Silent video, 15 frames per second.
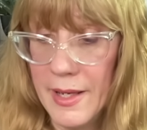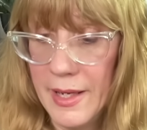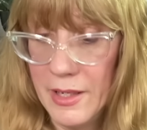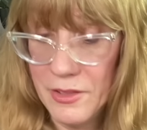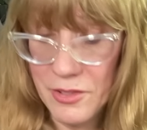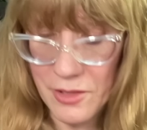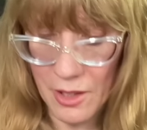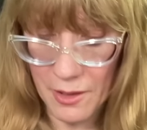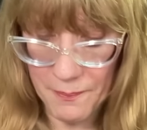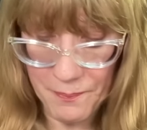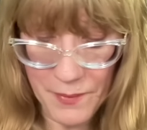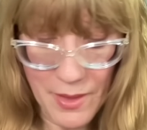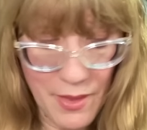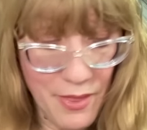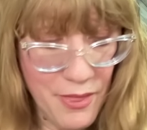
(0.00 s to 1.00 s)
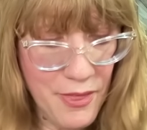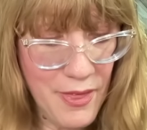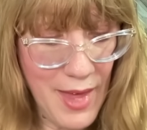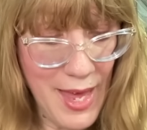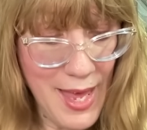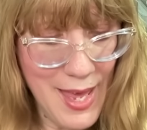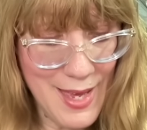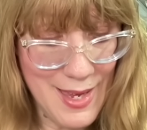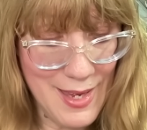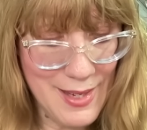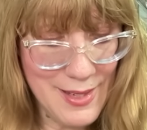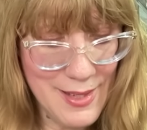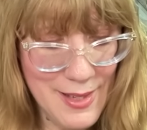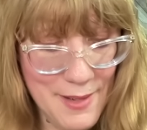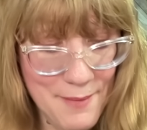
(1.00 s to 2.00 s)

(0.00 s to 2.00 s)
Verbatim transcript: Easter. Then